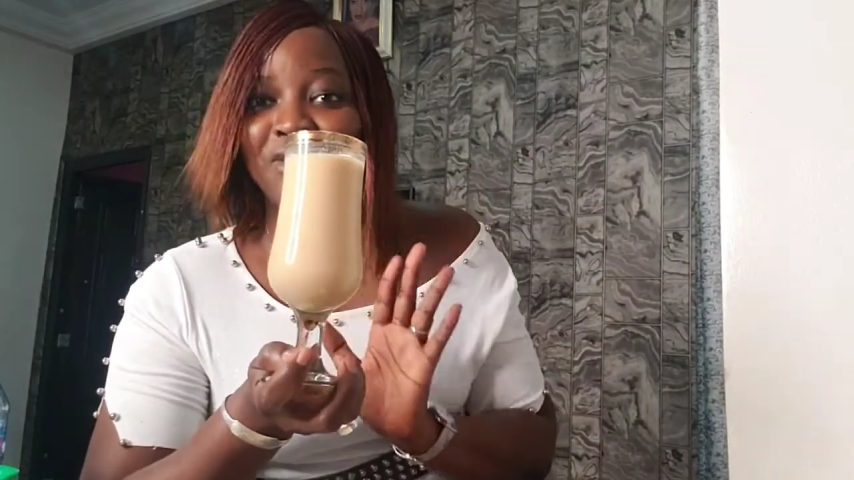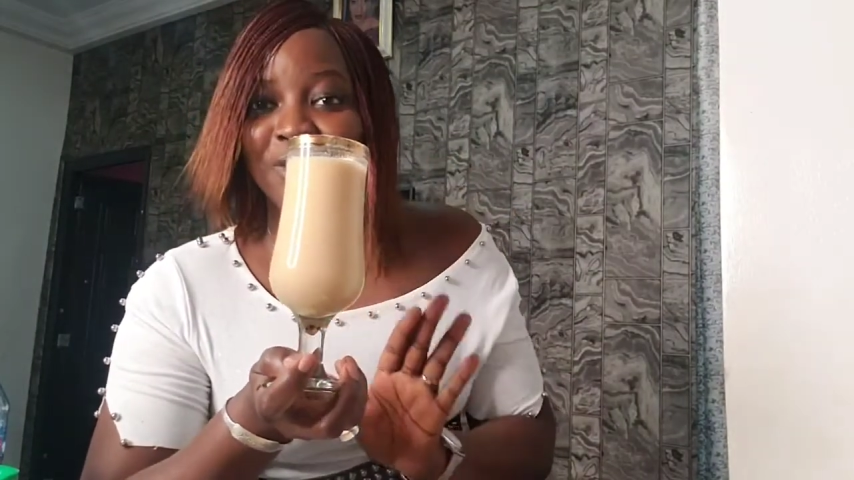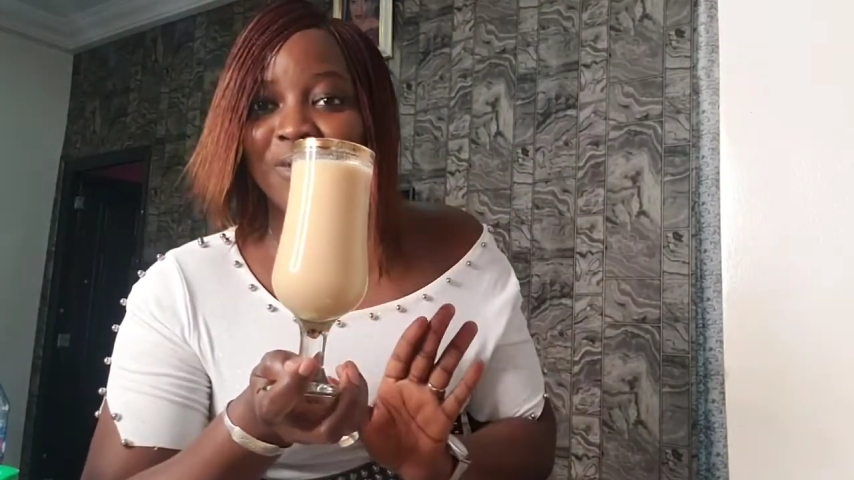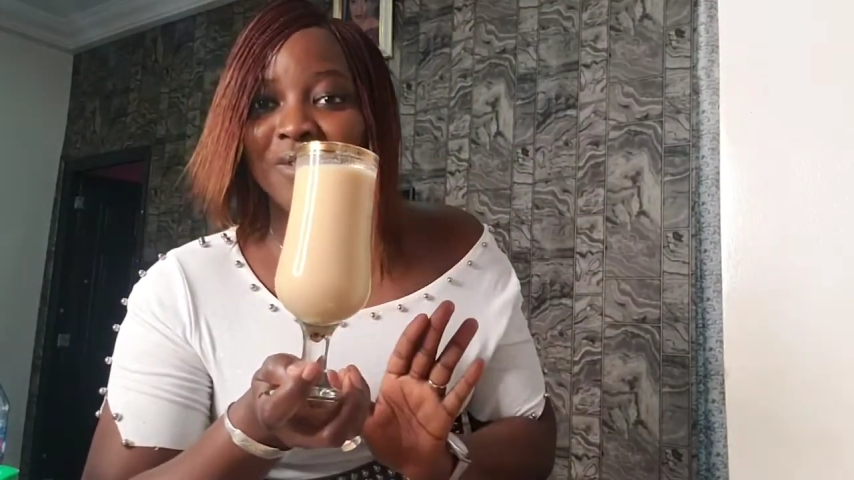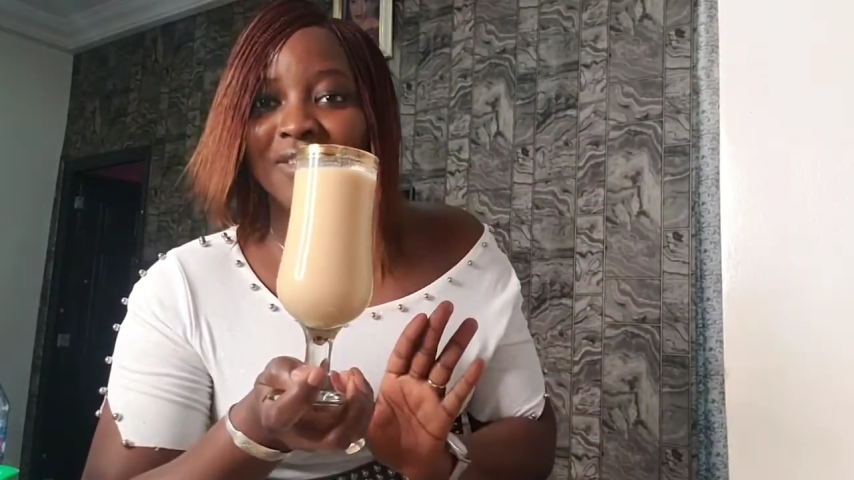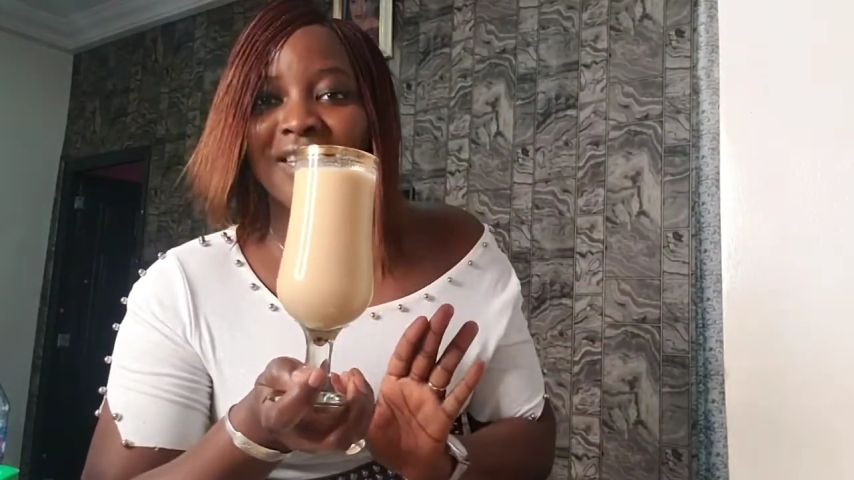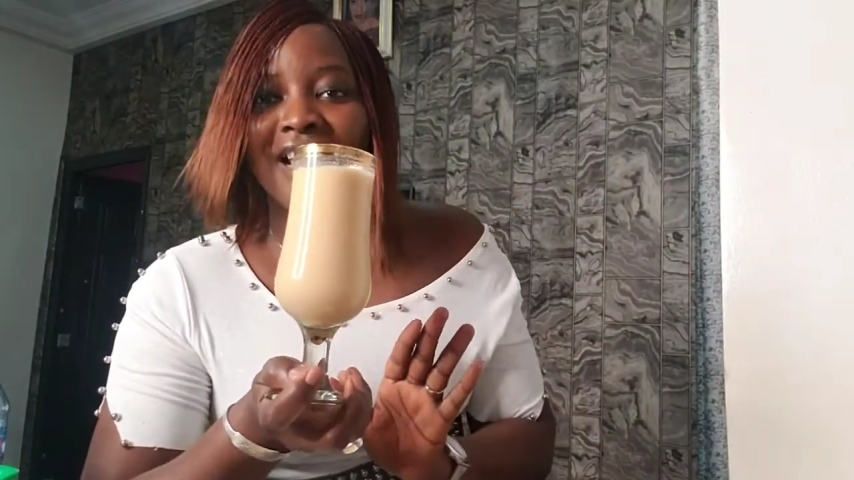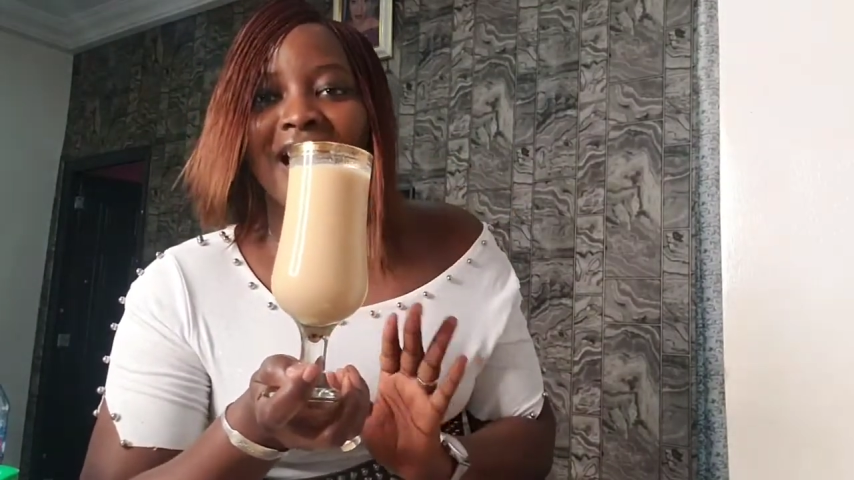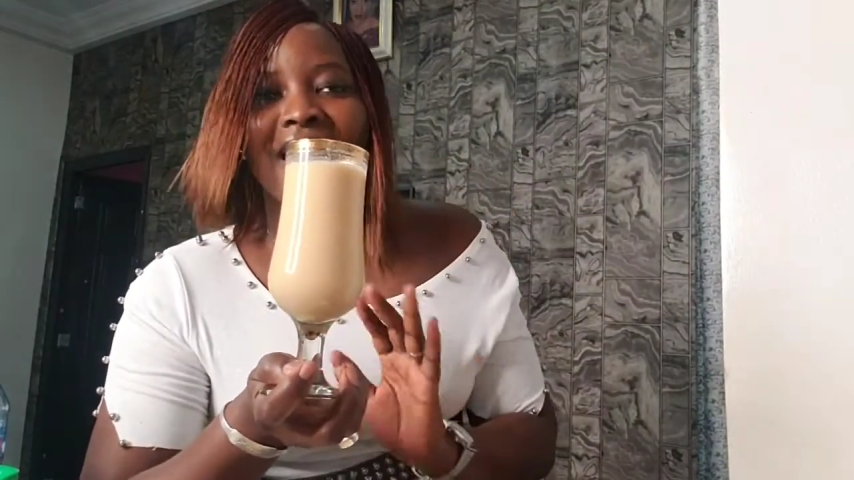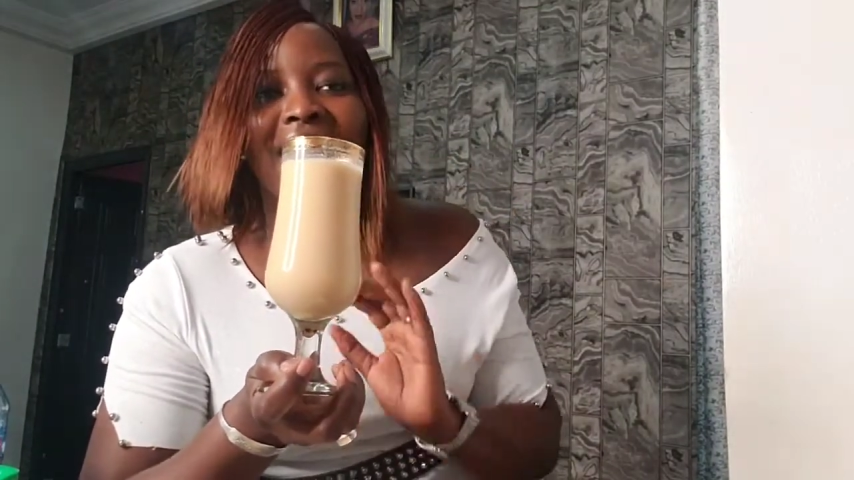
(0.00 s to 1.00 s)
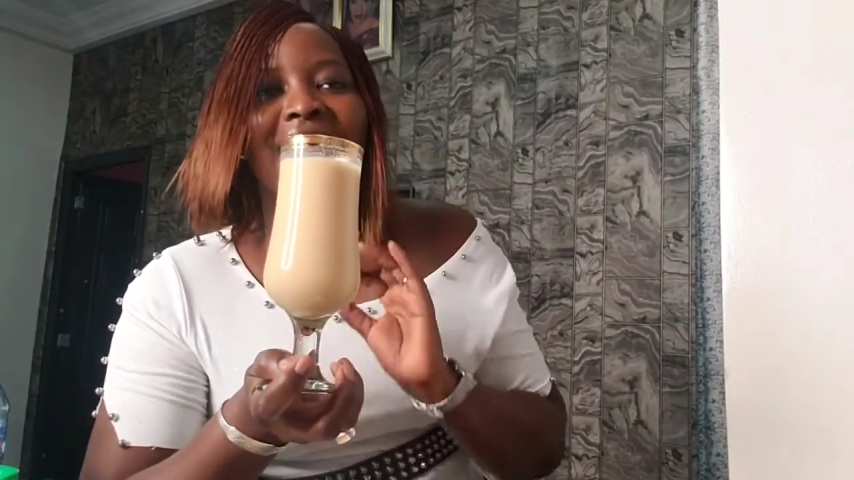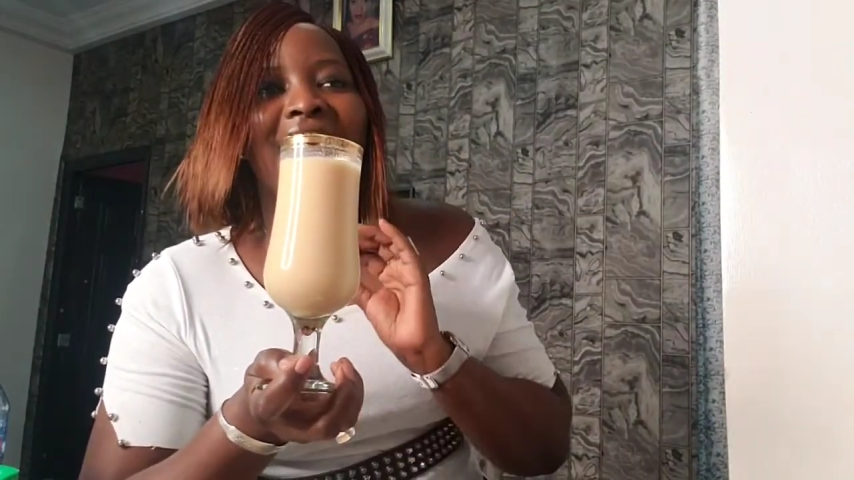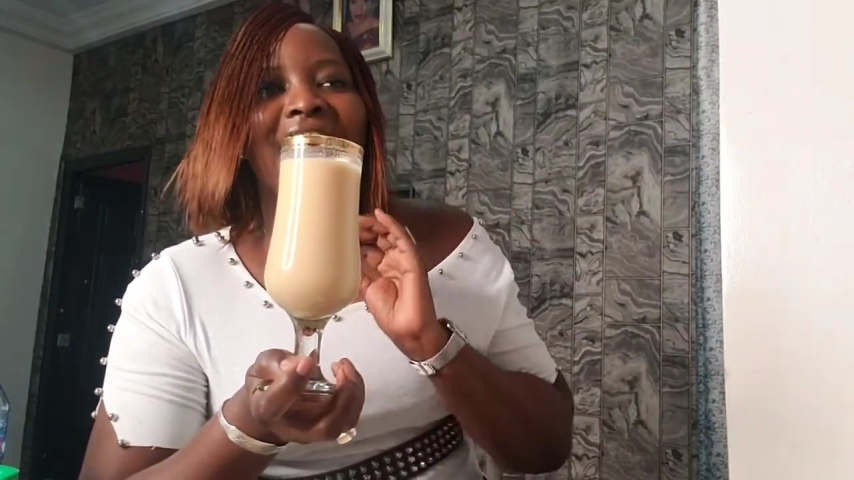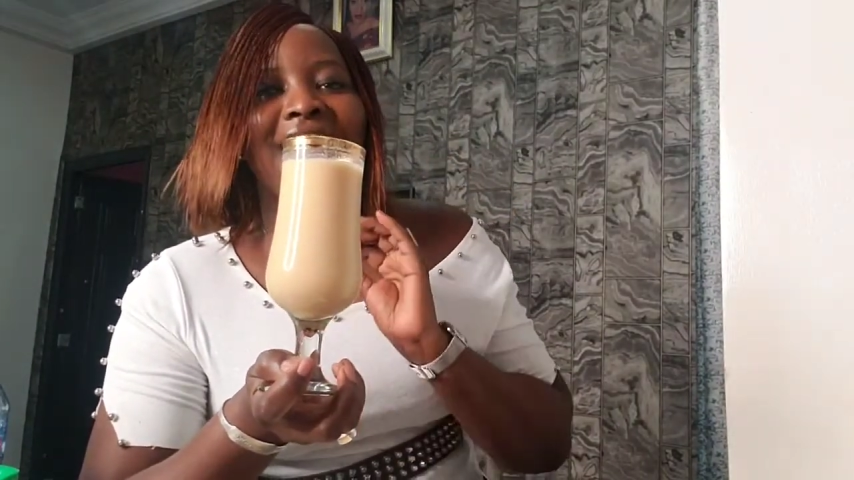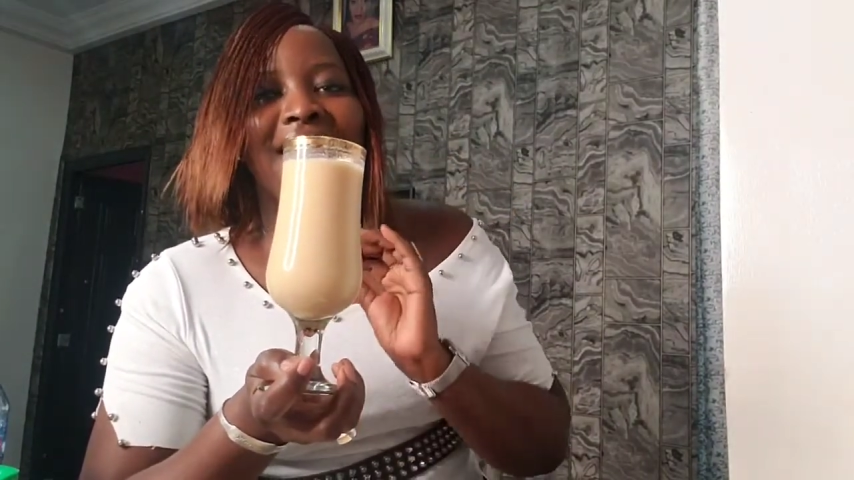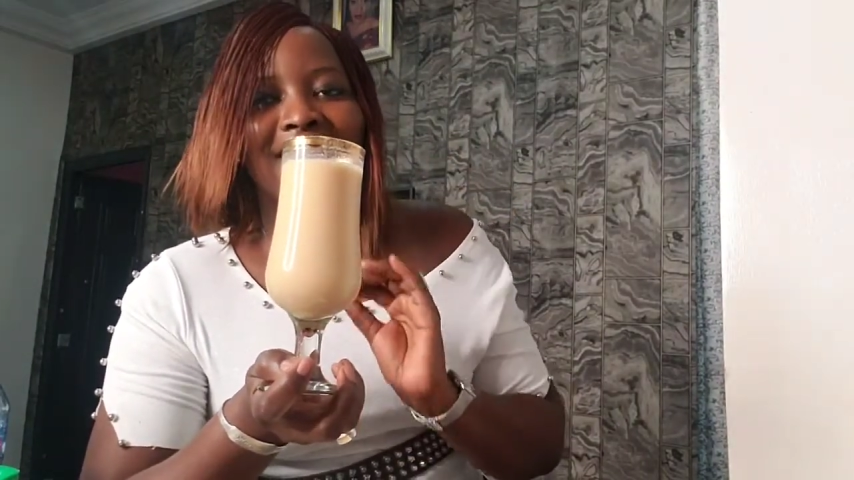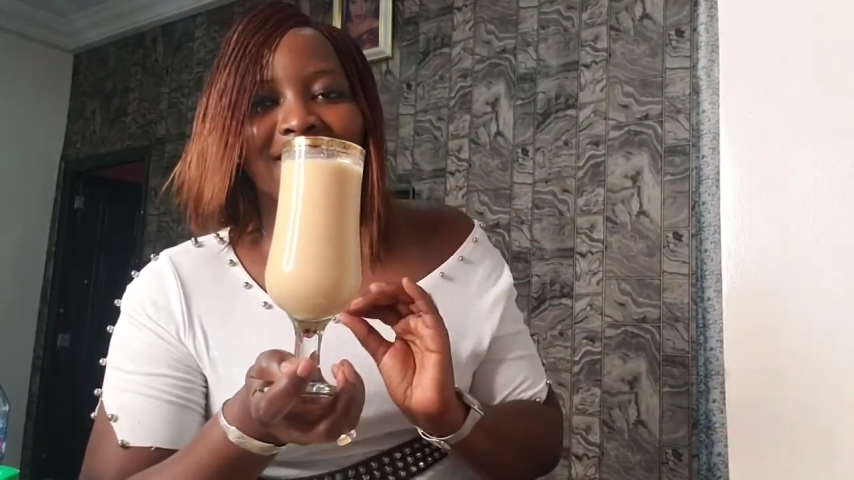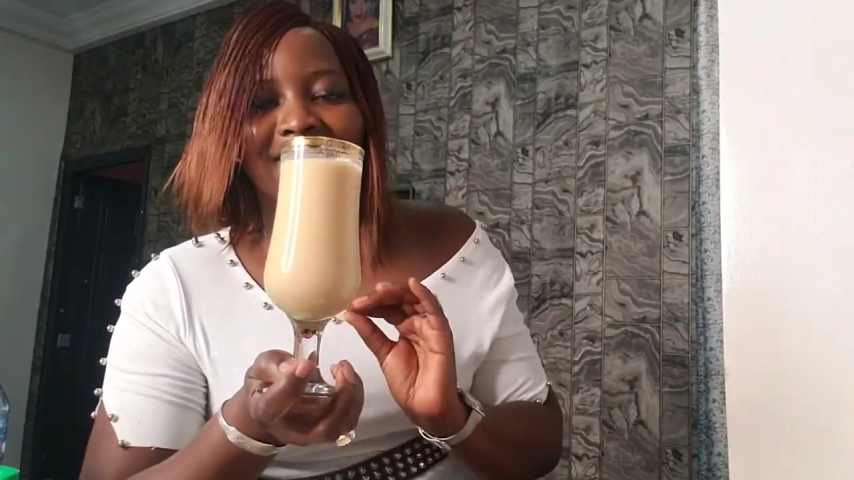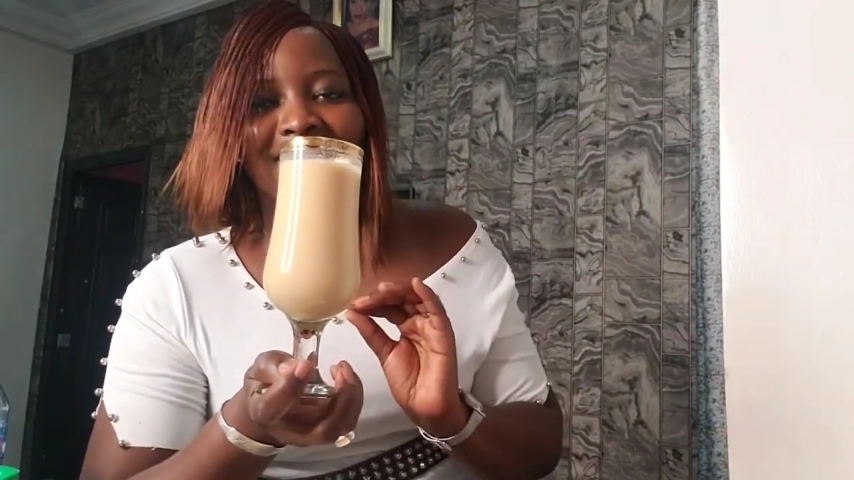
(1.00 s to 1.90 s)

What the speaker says: juice is